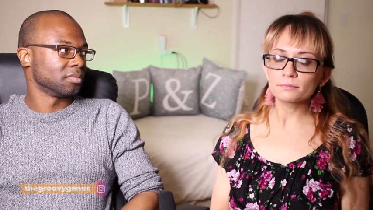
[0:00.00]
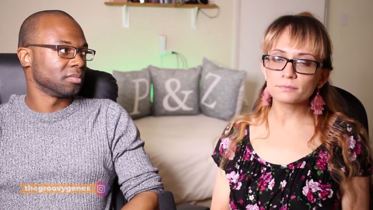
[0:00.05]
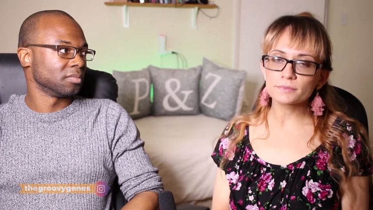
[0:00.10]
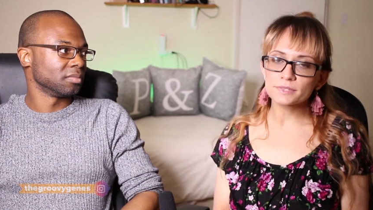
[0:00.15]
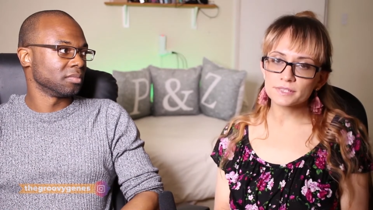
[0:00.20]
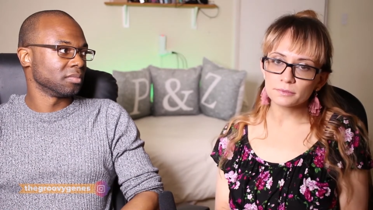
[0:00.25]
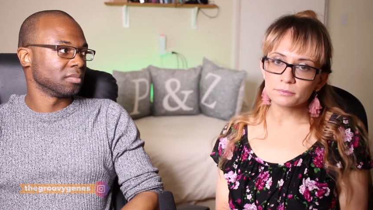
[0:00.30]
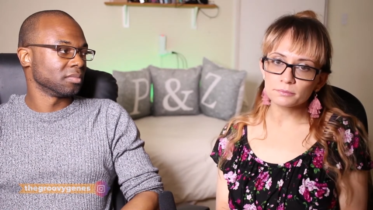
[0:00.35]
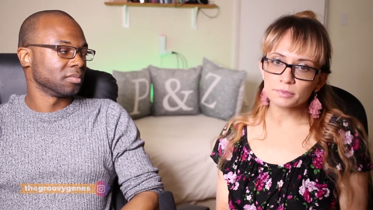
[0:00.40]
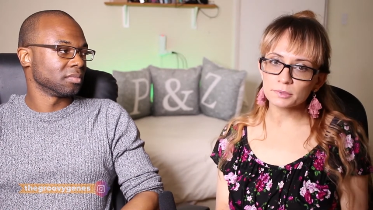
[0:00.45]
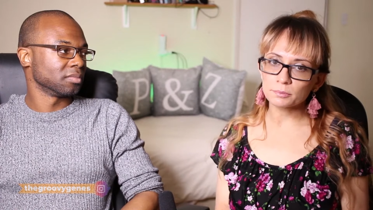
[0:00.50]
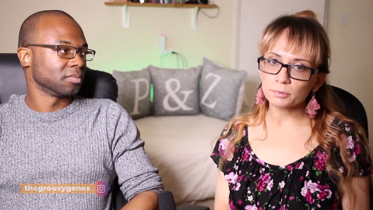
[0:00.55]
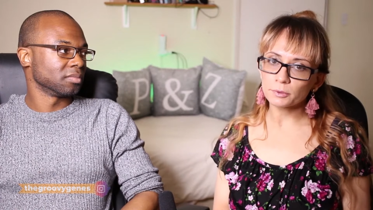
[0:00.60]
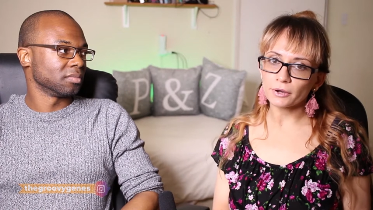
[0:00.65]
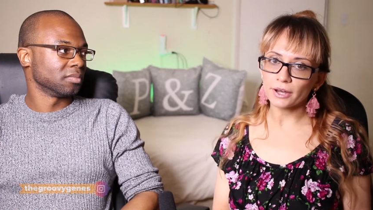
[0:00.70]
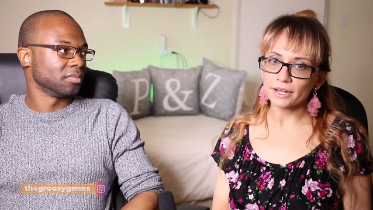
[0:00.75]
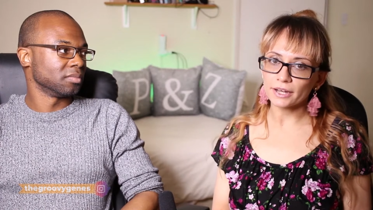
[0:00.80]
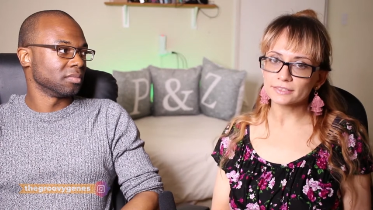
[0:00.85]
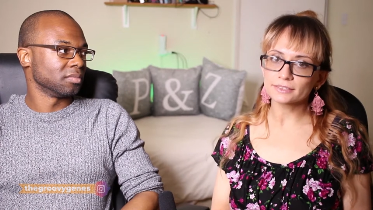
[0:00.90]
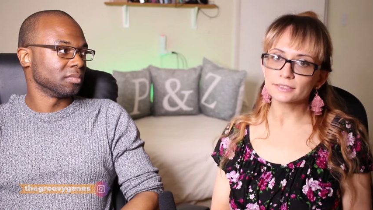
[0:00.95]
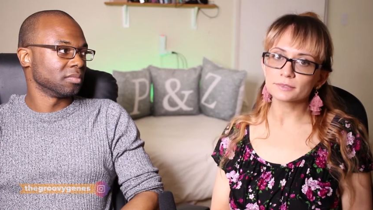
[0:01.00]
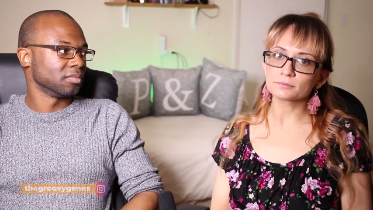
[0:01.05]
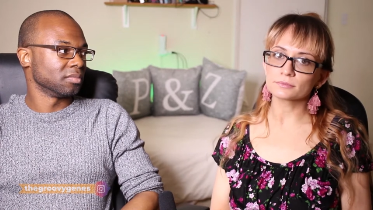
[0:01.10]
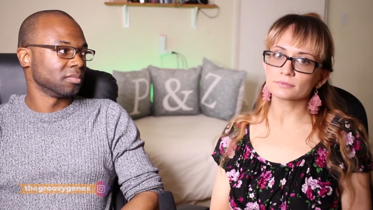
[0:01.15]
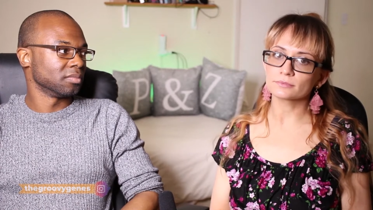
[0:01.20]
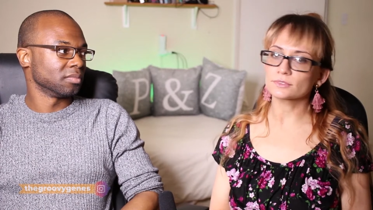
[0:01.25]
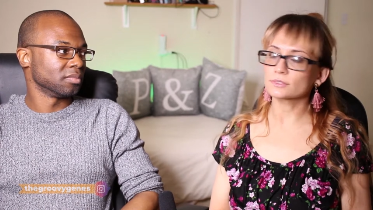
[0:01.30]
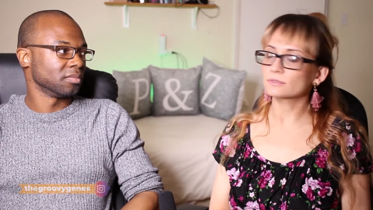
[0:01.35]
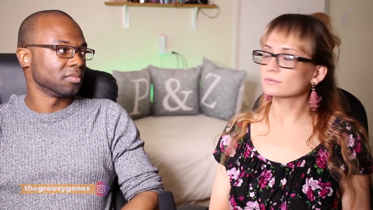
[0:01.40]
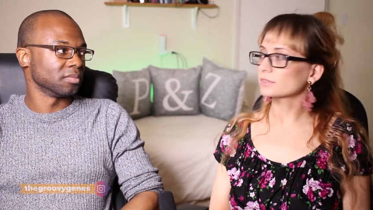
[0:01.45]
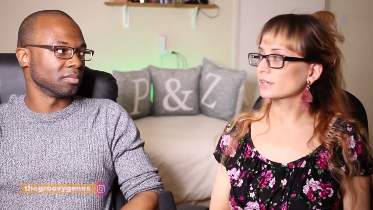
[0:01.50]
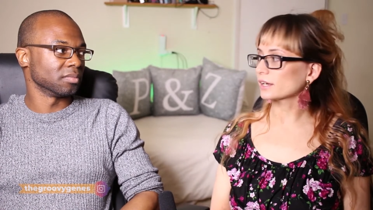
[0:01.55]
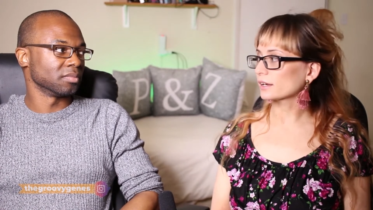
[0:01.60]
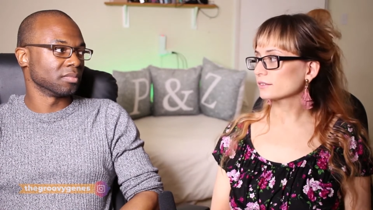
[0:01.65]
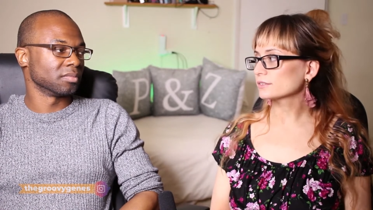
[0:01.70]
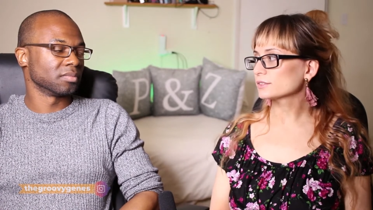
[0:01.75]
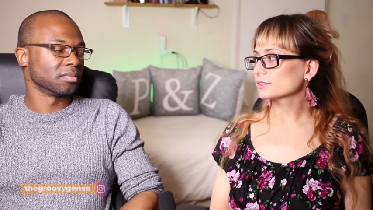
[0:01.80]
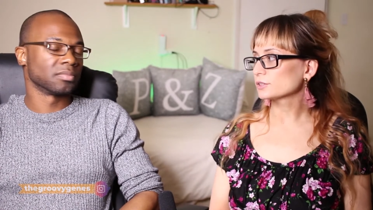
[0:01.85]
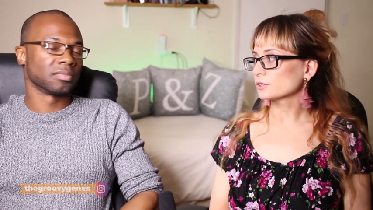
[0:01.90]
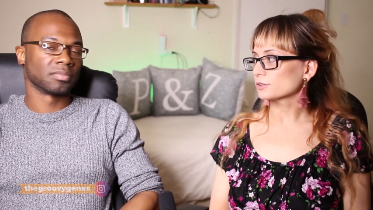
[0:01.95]
Speaker 1: some people add them, mm.
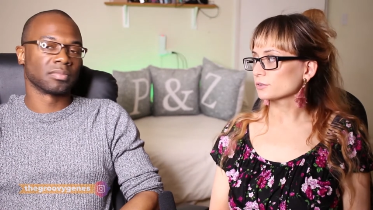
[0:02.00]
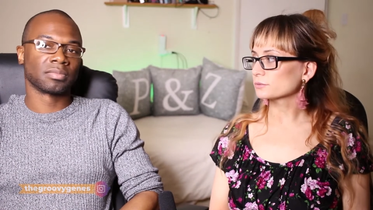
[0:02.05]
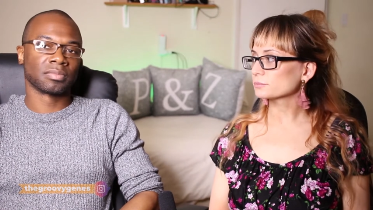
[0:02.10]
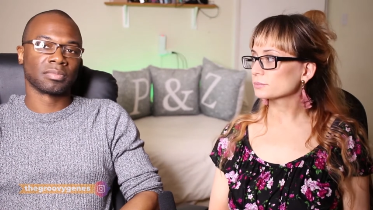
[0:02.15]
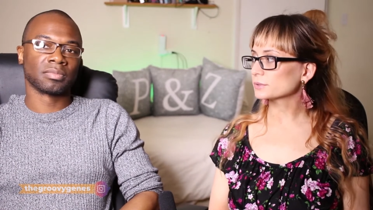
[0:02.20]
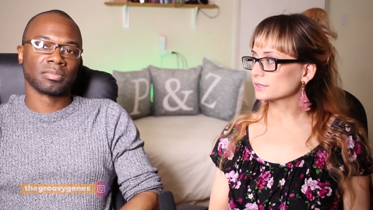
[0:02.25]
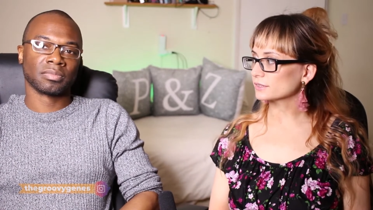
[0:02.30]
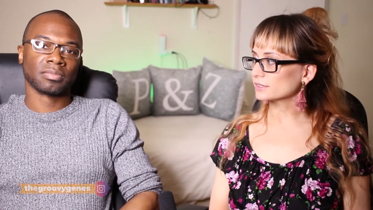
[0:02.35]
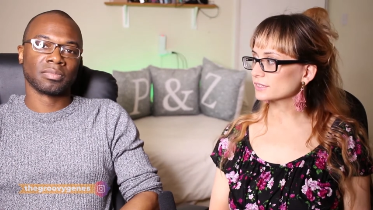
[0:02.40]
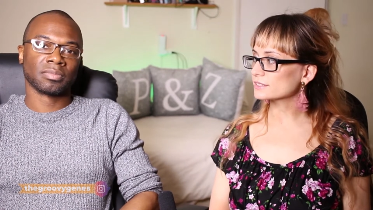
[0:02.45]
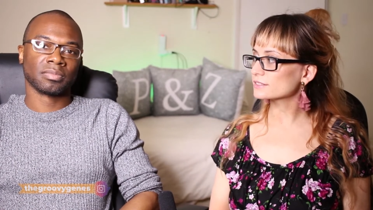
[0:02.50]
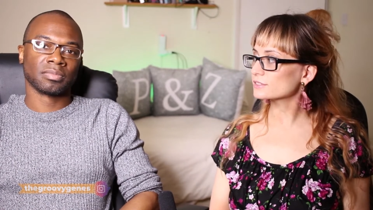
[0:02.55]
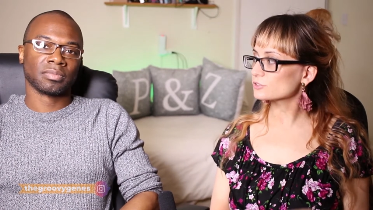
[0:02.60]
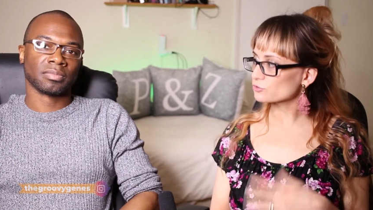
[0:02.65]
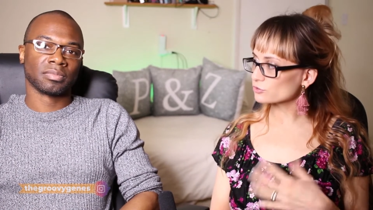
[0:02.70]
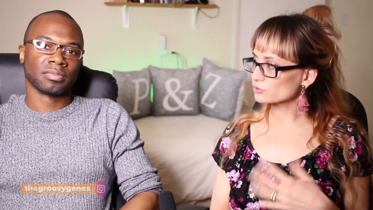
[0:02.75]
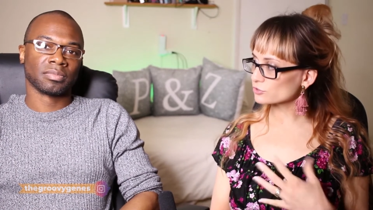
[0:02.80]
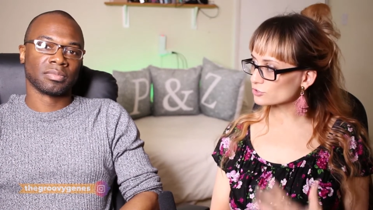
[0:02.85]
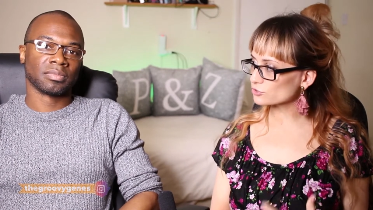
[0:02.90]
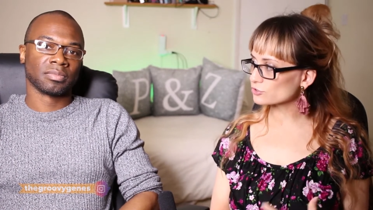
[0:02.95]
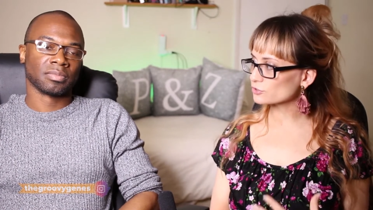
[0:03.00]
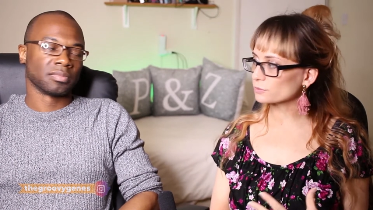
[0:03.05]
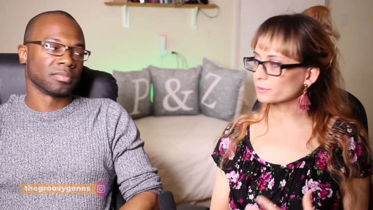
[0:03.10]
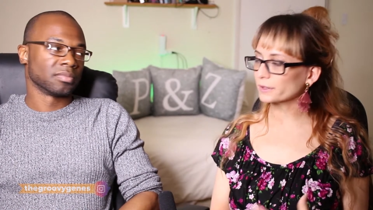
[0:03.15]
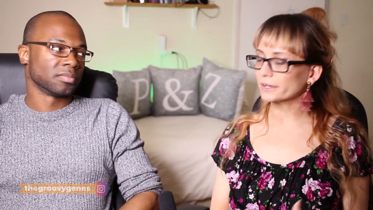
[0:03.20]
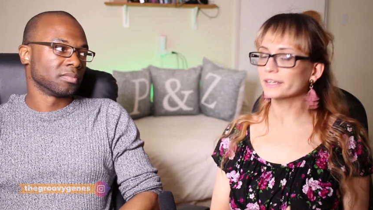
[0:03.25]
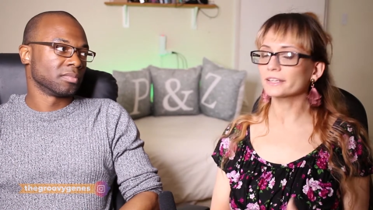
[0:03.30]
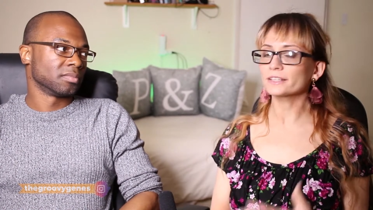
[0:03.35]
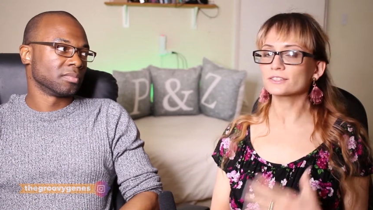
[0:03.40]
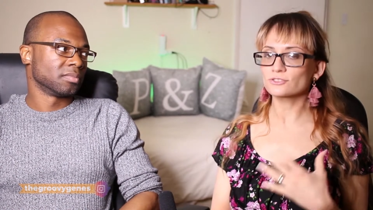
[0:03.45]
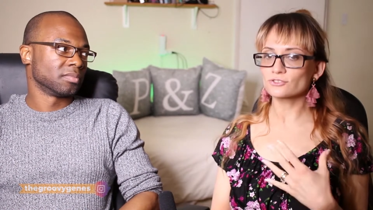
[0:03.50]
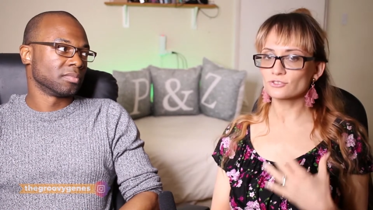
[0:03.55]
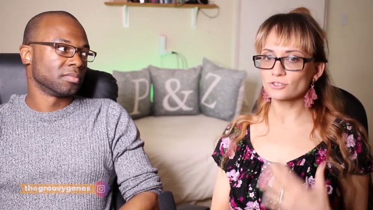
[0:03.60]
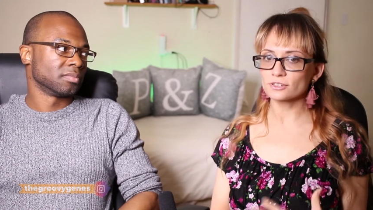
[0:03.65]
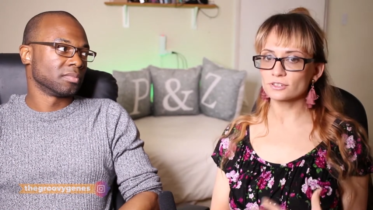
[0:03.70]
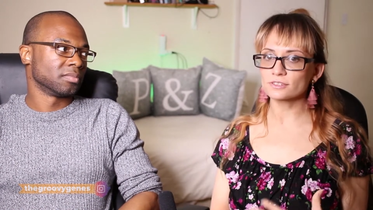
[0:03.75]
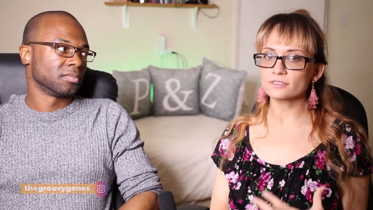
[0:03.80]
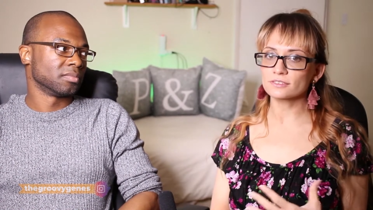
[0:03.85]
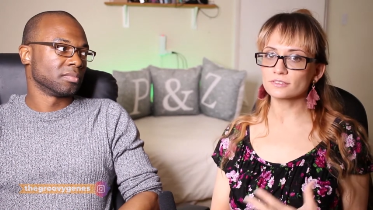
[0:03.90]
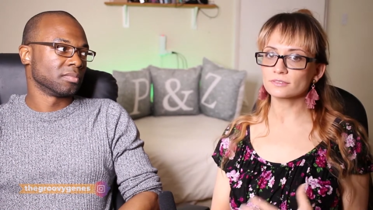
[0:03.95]
you know, but the traditional way is
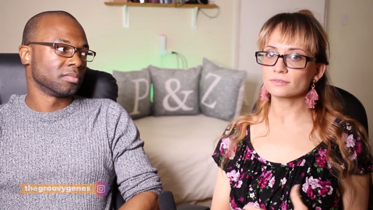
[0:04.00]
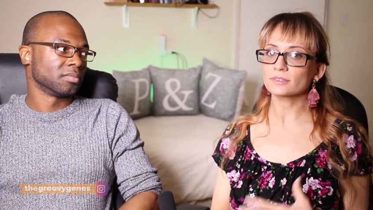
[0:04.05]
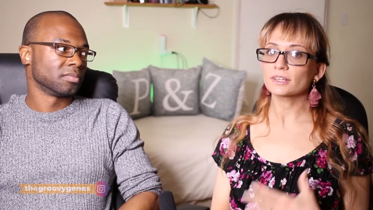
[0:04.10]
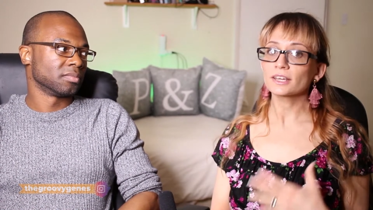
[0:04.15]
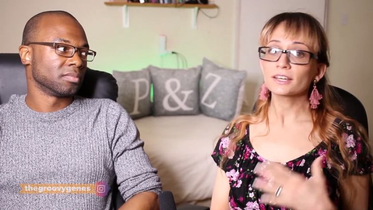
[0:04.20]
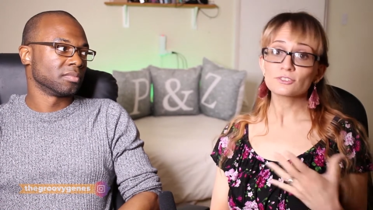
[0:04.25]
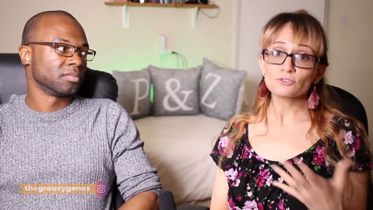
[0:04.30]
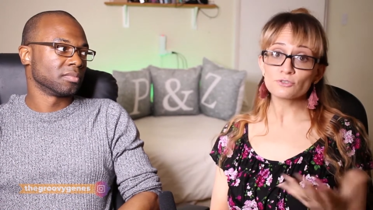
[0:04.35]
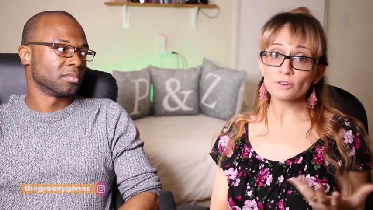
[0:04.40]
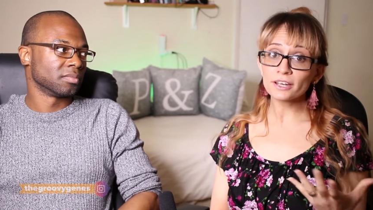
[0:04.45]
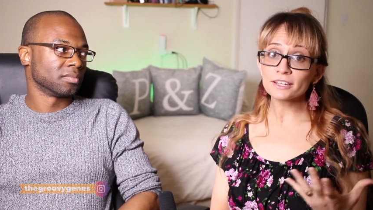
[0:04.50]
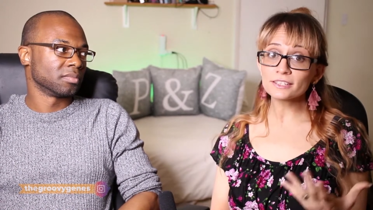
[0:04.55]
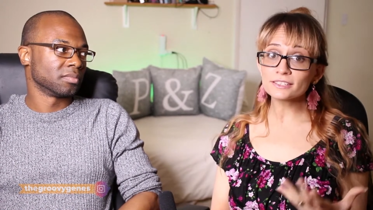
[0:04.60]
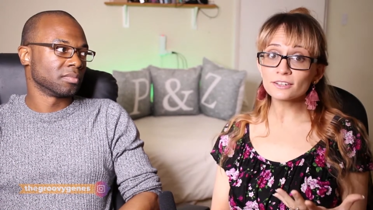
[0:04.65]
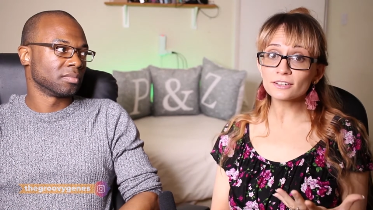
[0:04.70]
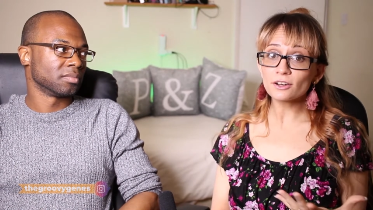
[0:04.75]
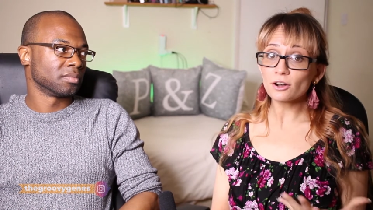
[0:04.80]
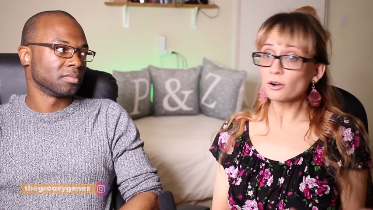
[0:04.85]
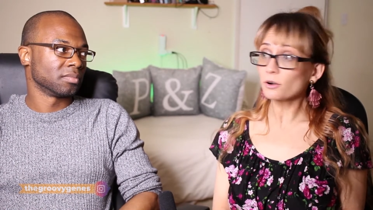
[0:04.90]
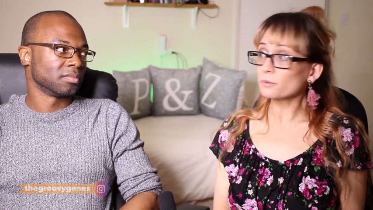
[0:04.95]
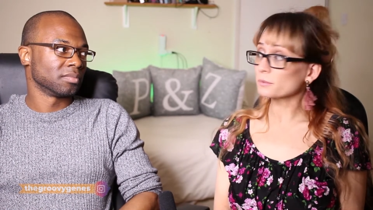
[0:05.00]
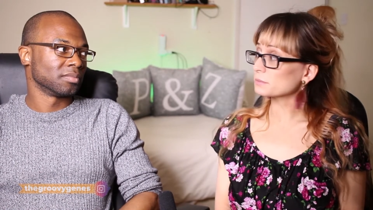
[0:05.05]
just try it at home.